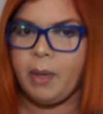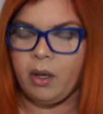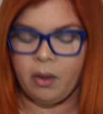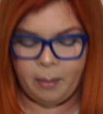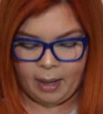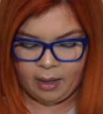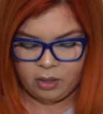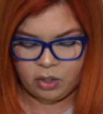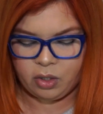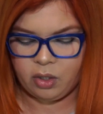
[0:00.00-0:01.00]
be a good
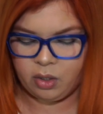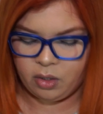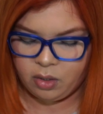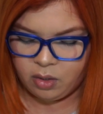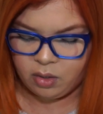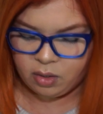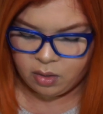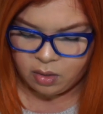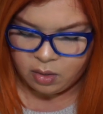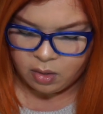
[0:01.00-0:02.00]
match.
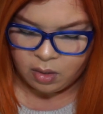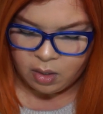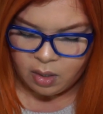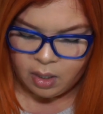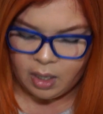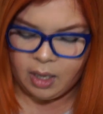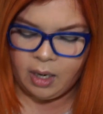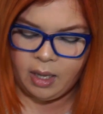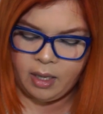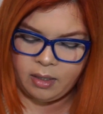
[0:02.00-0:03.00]

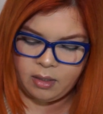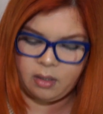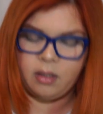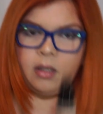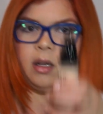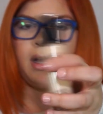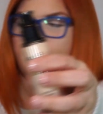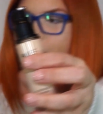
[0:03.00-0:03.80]
It is a